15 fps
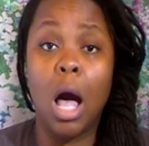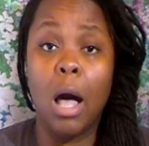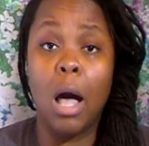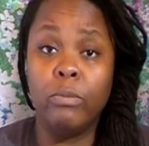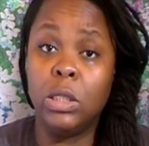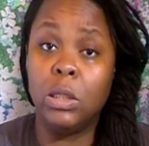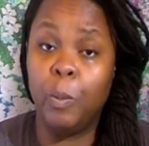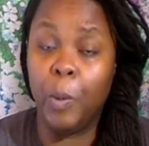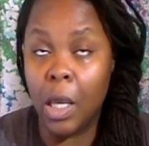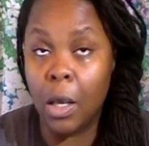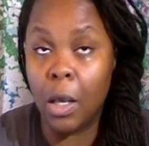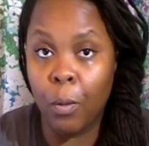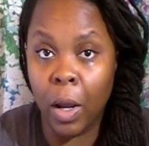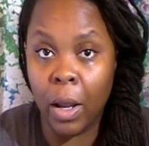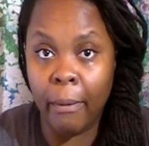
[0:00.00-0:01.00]

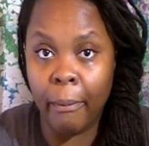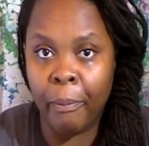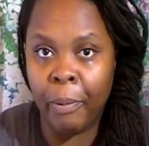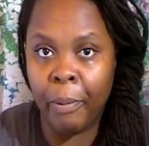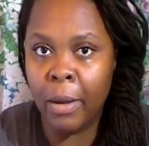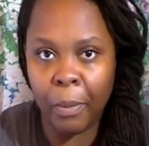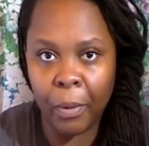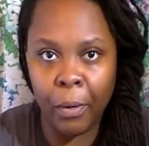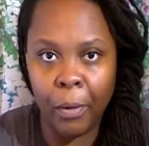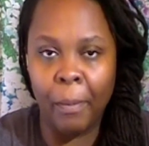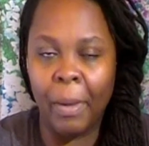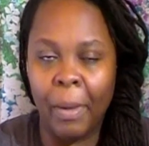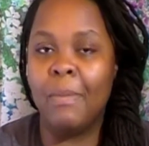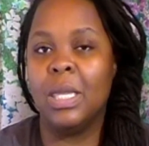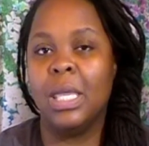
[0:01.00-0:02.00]
speak with people
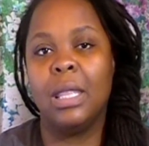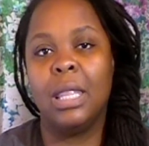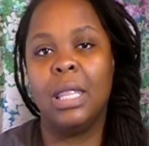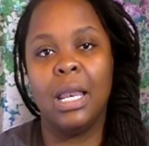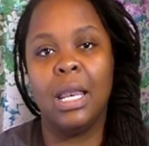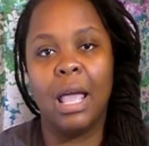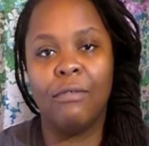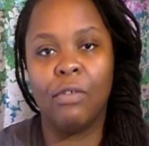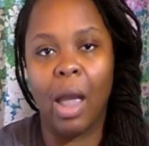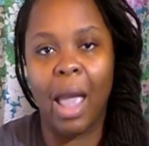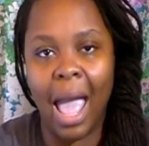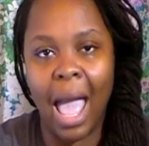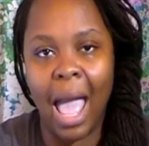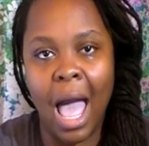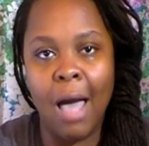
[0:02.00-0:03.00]
maybe that they never
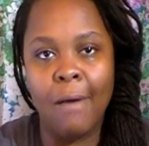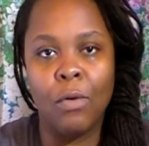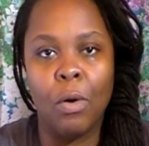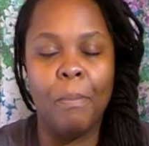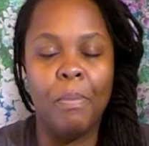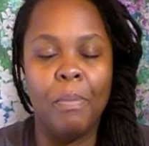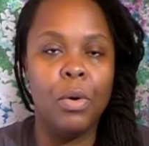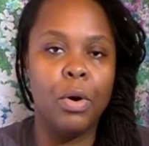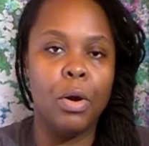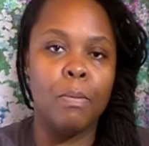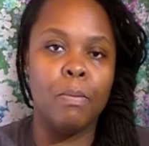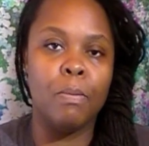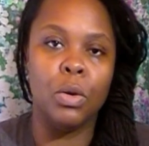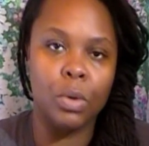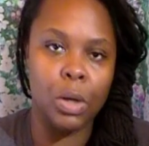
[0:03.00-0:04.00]
have, or build
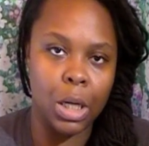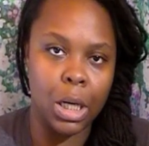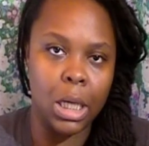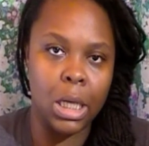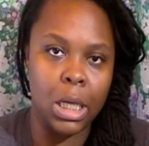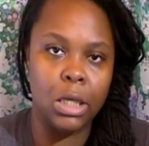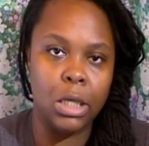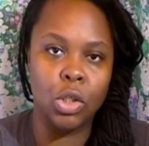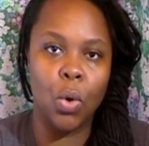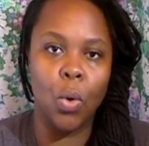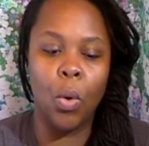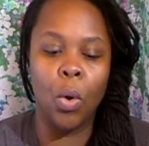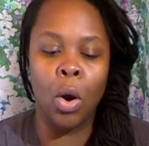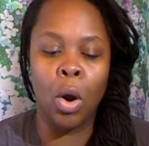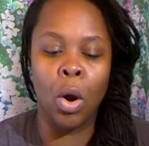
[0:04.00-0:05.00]
communities,
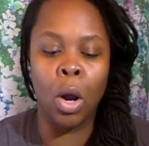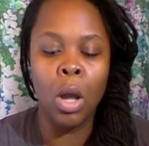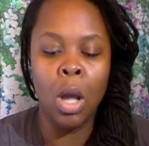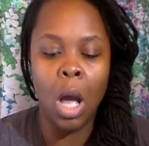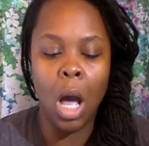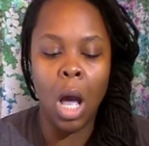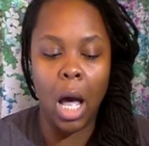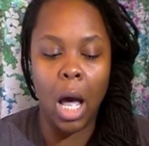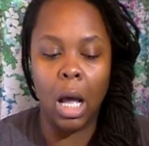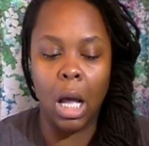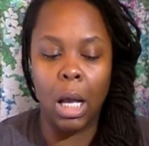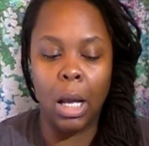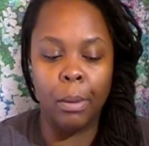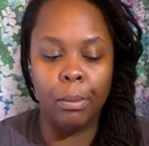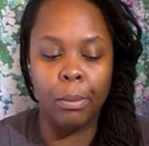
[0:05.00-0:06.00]
or
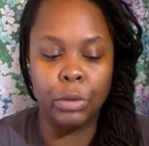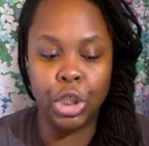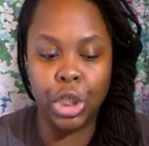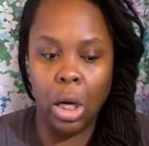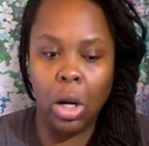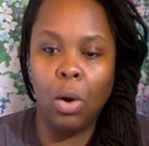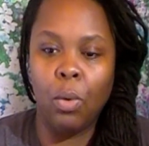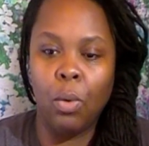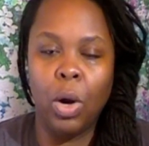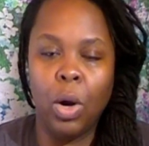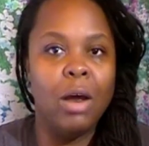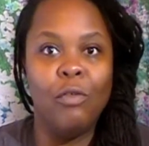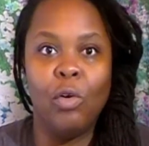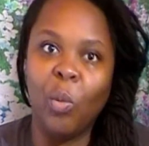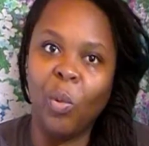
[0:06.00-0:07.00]
share
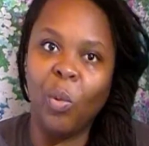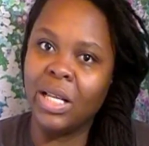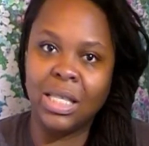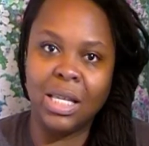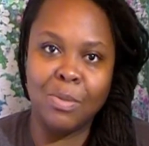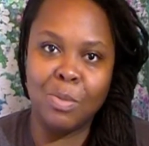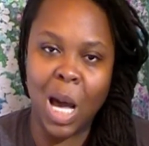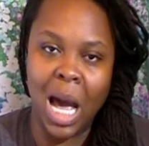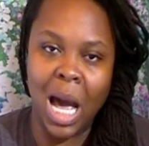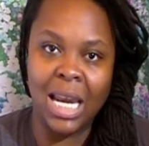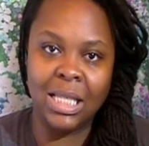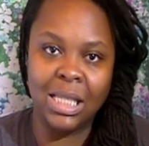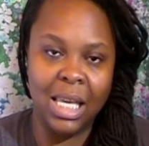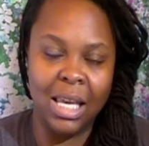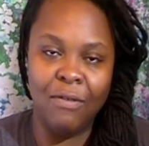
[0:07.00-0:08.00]
whatever wisdom God
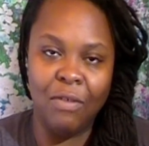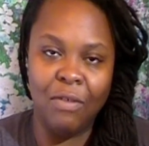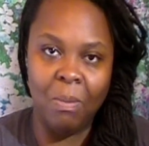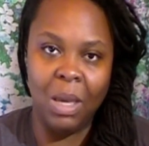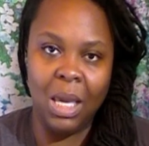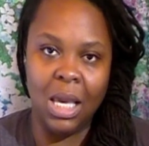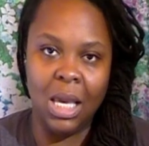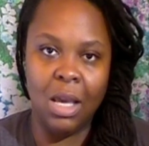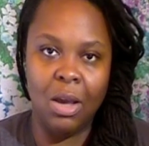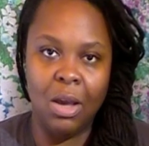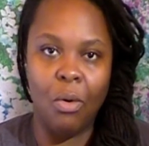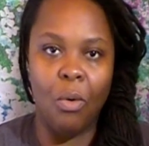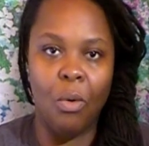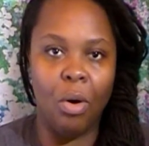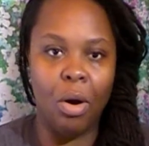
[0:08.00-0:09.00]
has given me,
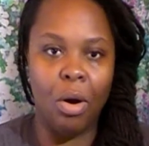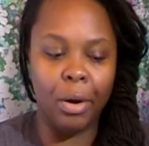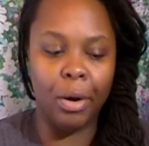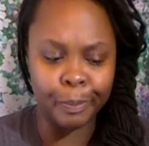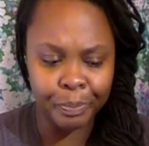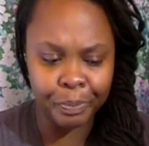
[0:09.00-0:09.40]
or